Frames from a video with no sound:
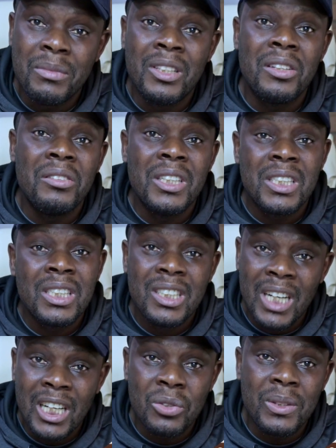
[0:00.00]
There is
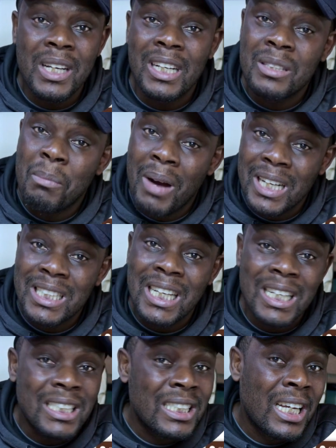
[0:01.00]
graduate, that's
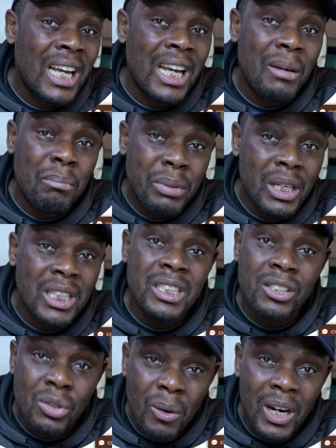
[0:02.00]
master's,
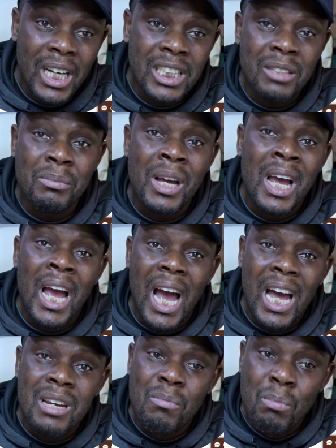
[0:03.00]
PhD scholarship,
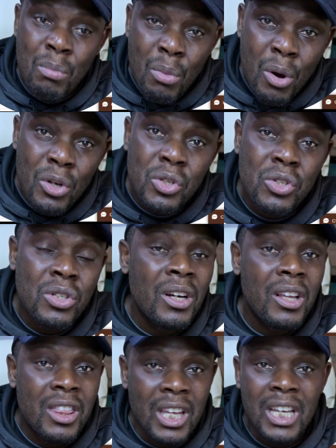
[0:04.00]
and most
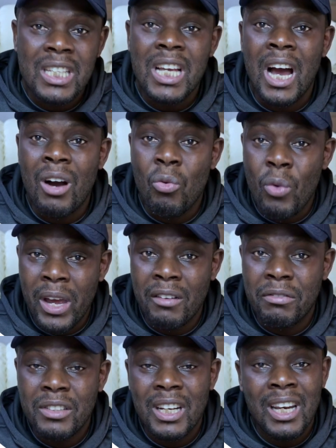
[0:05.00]
things are
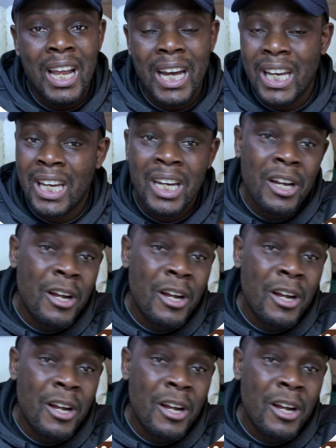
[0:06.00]
waived, like